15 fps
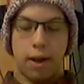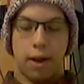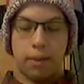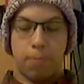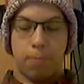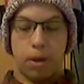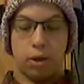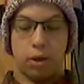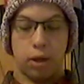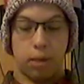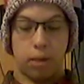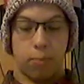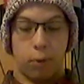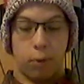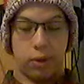especially
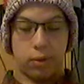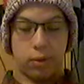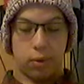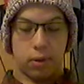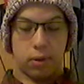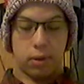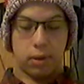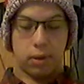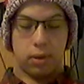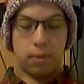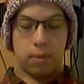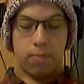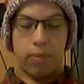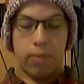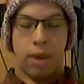in print
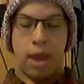sources.